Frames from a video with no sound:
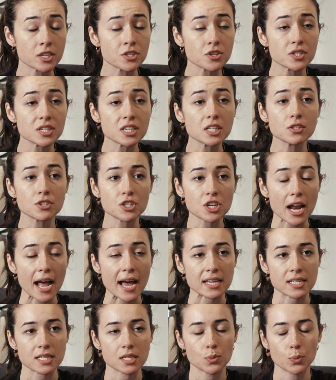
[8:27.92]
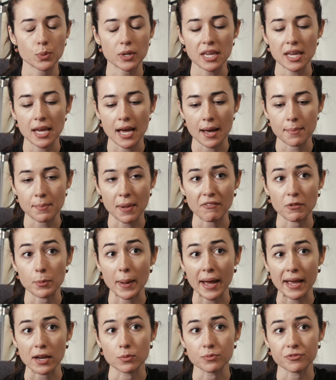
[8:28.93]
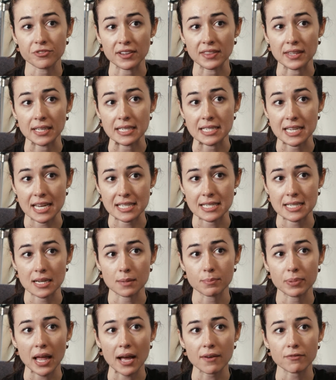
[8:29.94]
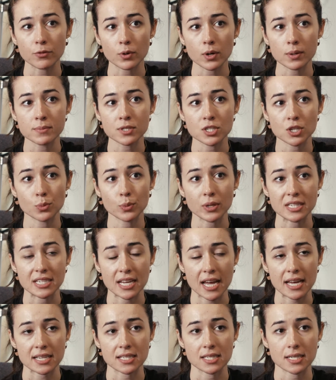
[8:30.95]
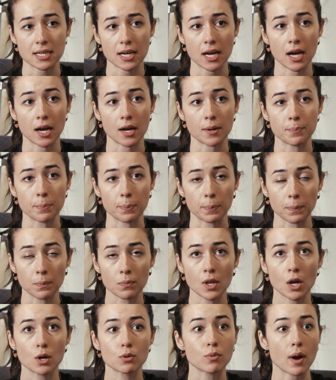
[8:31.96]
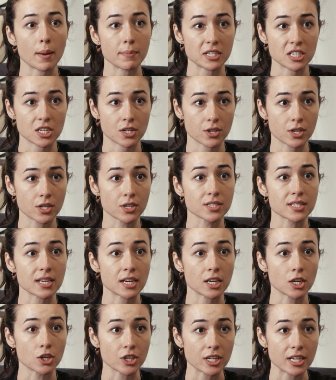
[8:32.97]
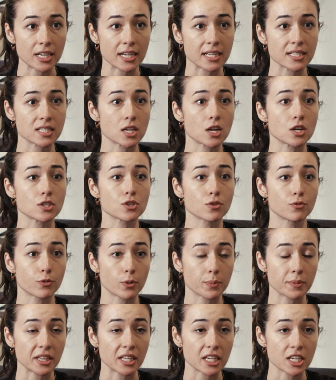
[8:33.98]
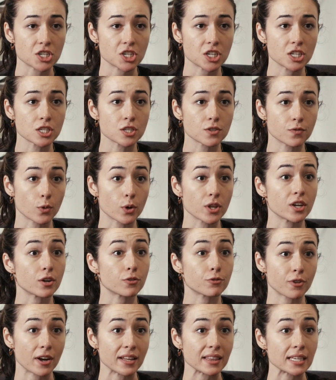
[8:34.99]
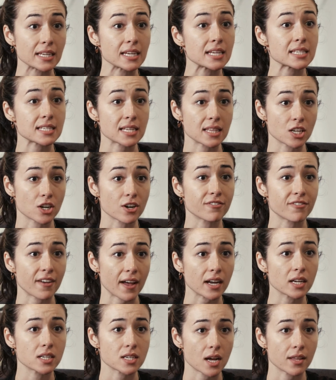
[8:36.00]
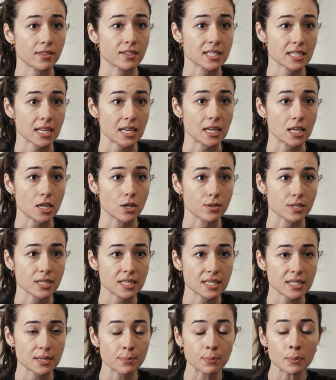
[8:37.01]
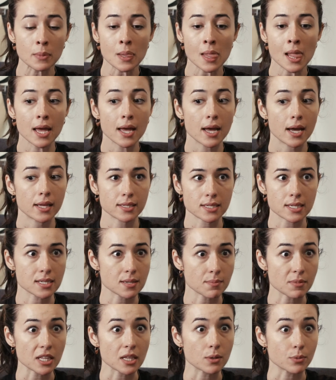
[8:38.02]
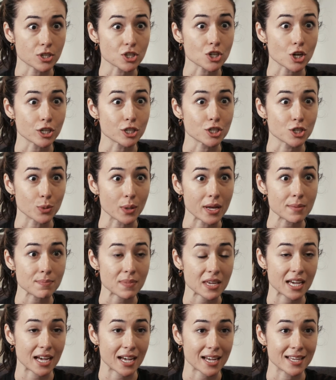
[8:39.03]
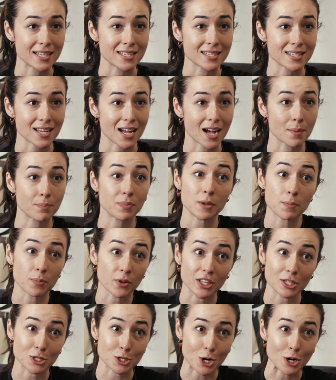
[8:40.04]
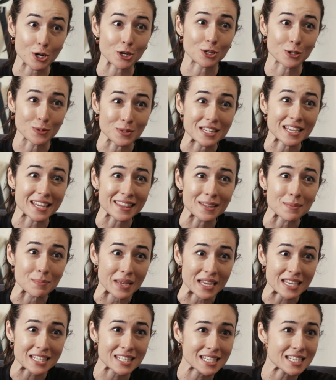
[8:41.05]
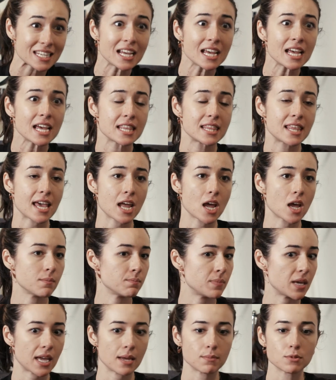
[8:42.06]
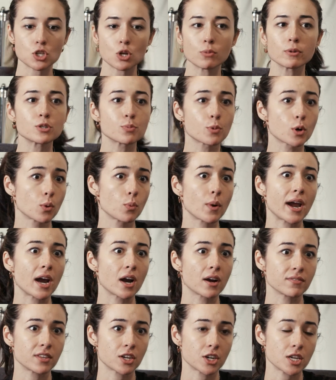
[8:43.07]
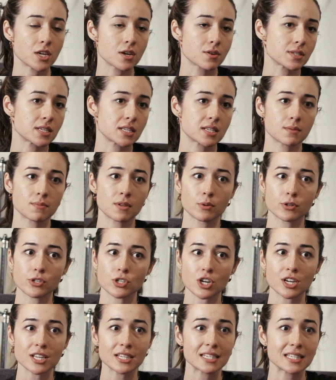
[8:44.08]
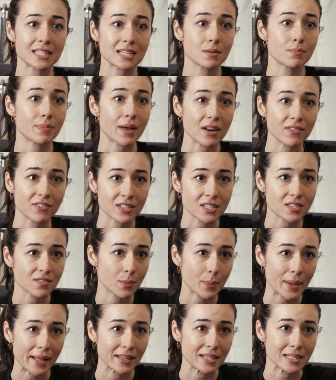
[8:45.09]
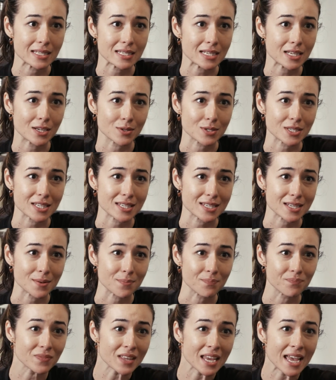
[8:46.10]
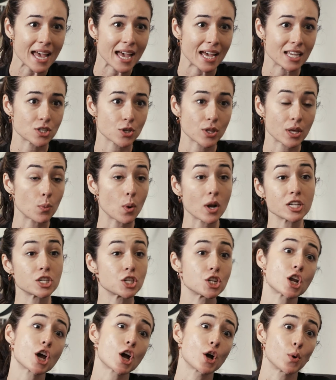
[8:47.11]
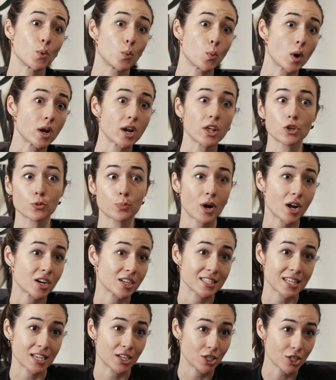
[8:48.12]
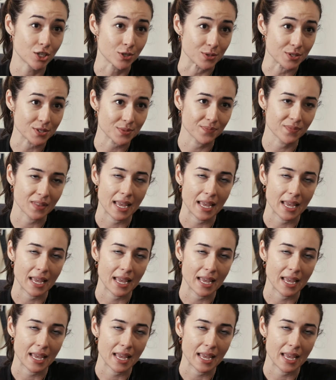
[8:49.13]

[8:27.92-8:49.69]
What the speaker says: interesting. You should ask. We have a biome-friendly testing platform, so we test. Raw materials and ingredients and also formulations for their friendliness and their effect on the skin ecosystem. And this is something that we started doing because people that started using the mist, they became so much more aware of their ecosystem. They were starting to see the benefits of a balanced ecosystem. And so they wanted to know what other products they could use.